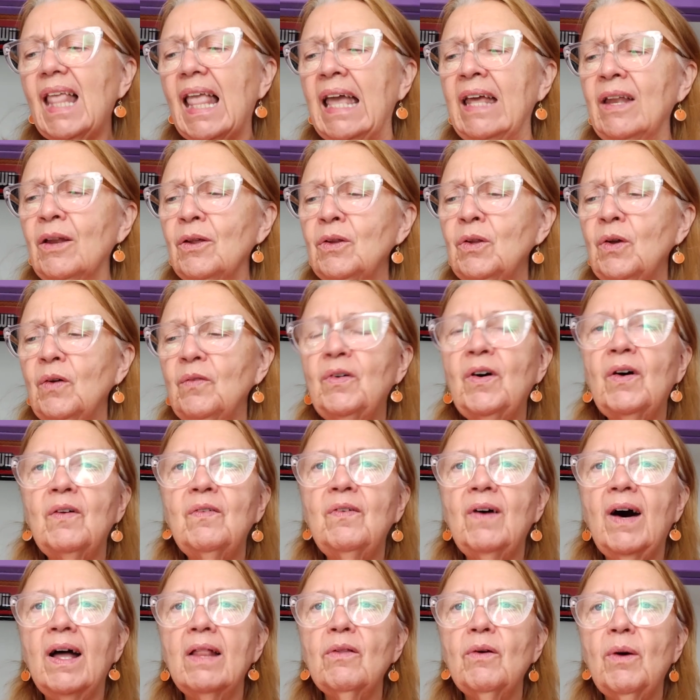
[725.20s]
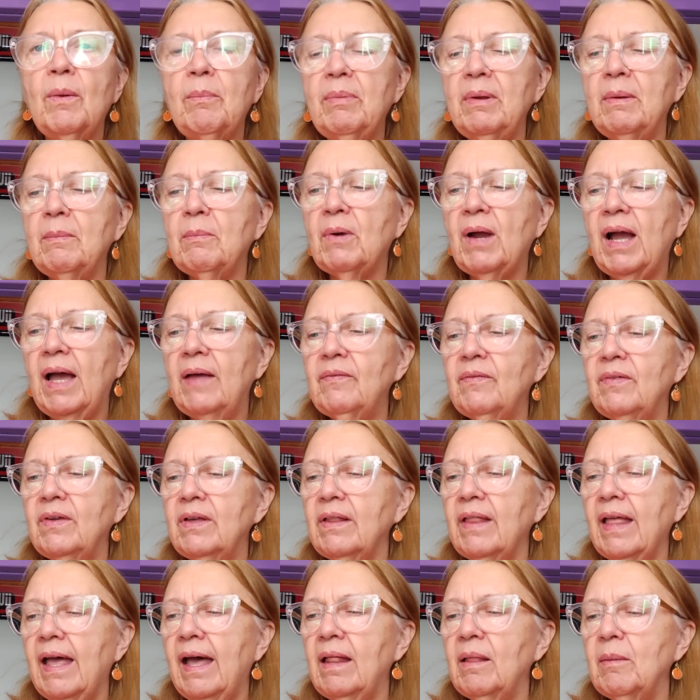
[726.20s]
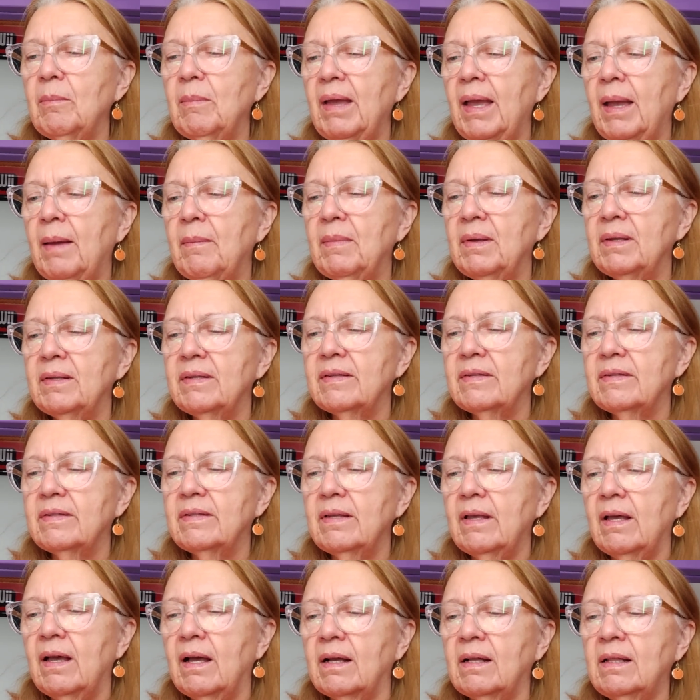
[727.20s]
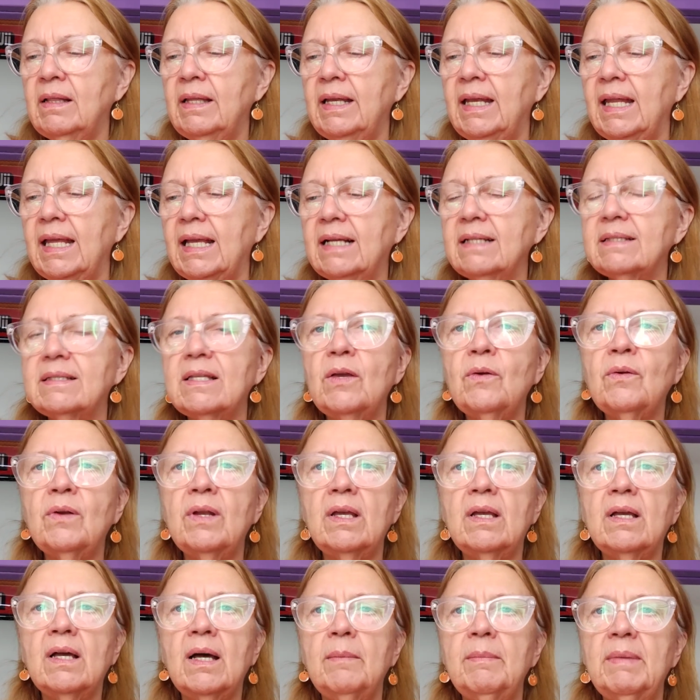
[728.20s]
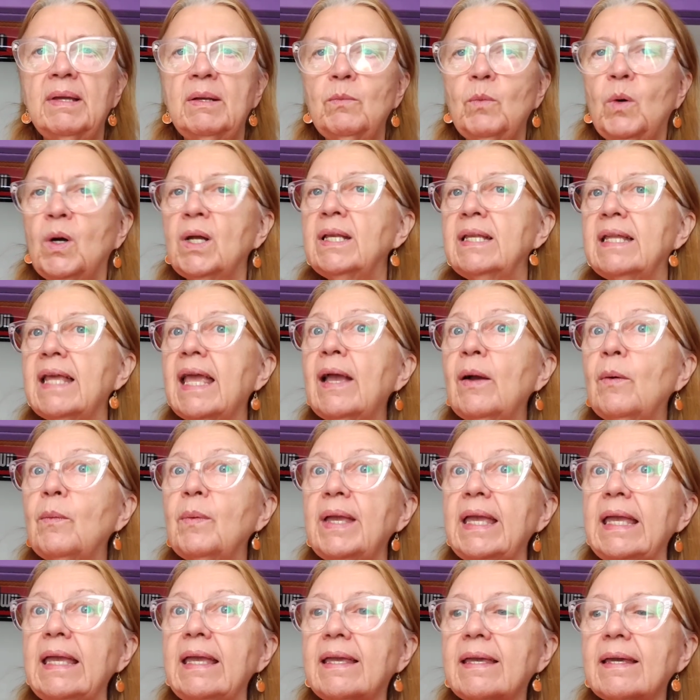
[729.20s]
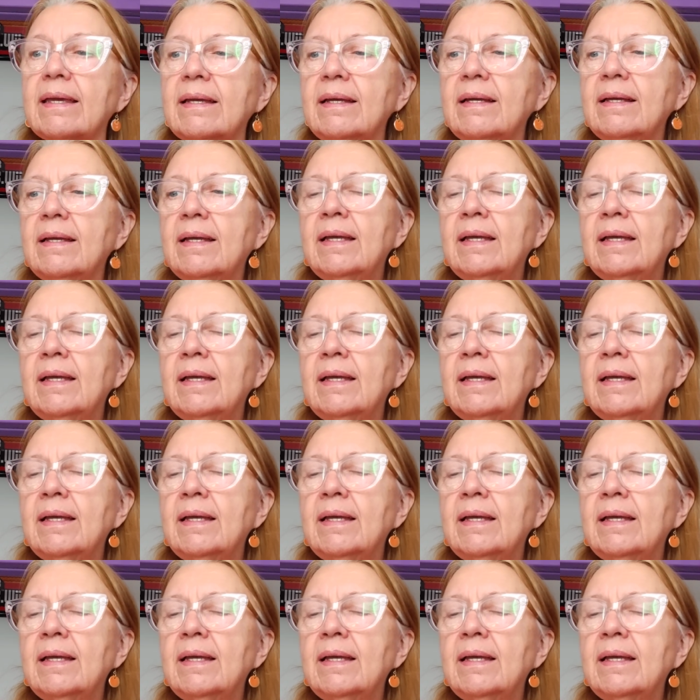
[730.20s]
don't know if I'll follow up in Prattville, Alabama's clinic, because they only come in 1 day a week.